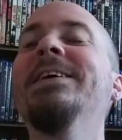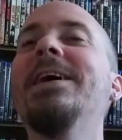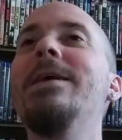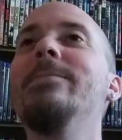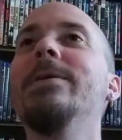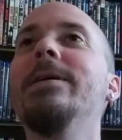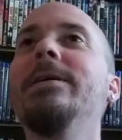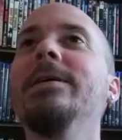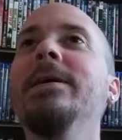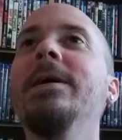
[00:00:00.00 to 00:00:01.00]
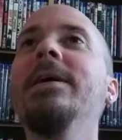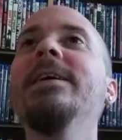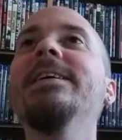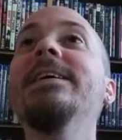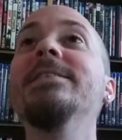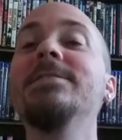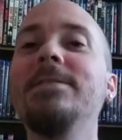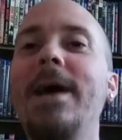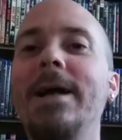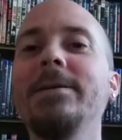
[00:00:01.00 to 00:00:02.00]
I'm like, it's
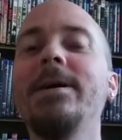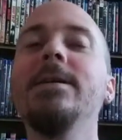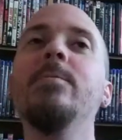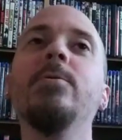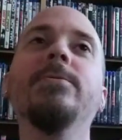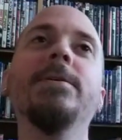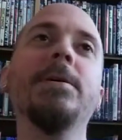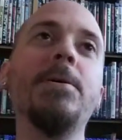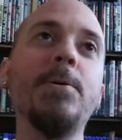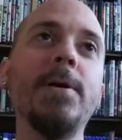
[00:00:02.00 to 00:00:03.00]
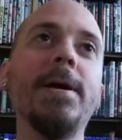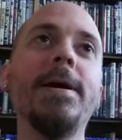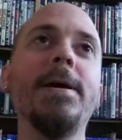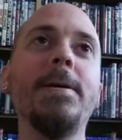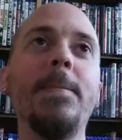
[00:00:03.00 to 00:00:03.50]
that kind of movie. Okay.